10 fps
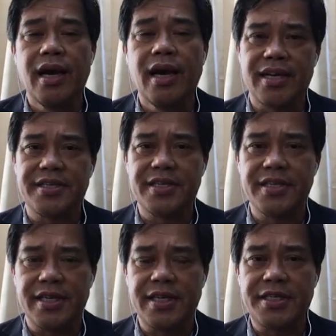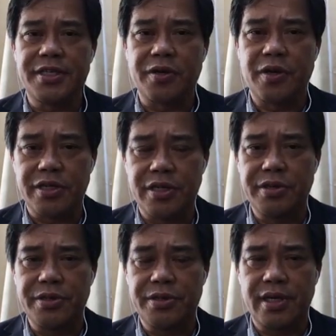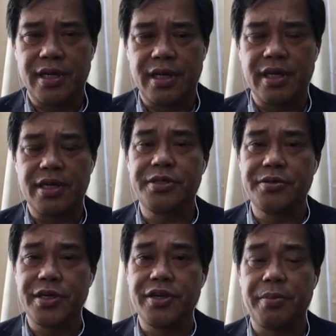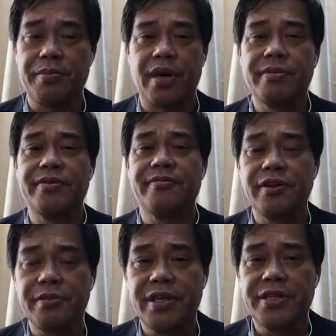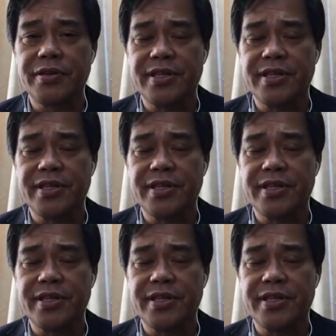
drug syndicates to contribute to the drug problem in the Philippines.